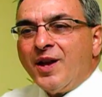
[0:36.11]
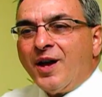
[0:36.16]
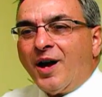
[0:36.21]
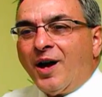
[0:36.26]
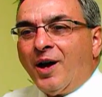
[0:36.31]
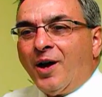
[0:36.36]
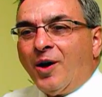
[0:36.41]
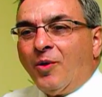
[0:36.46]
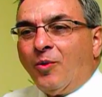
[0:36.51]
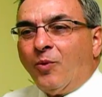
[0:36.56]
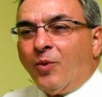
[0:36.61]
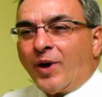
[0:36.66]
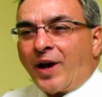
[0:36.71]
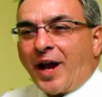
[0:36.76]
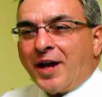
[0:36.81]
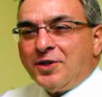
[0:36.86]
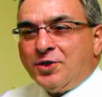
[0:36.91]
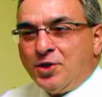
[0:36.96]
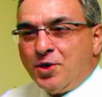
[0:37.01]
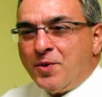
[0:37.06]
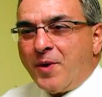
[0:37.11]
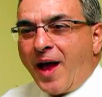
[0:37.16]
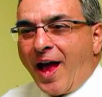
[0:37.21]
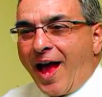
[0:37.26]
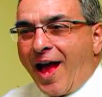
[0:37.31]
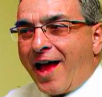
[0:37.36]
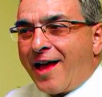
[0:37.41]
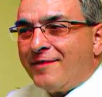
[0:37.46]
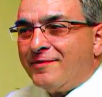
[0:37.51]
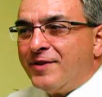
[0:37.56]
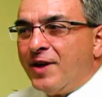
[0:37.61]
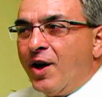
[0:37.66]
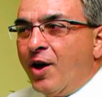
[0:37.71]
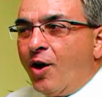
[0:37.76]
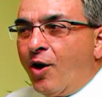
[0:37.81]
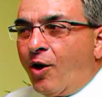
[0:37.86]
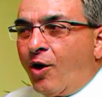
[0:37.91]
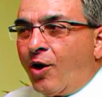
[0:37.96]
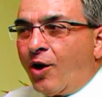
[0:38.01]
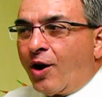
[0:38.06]
What I do have
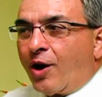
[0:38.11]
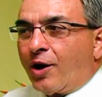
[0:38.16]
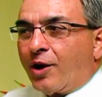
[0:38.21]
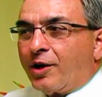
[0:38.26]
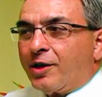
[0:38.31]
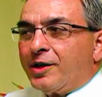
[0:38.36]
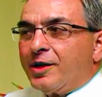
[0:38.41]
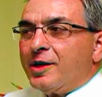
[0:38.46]
are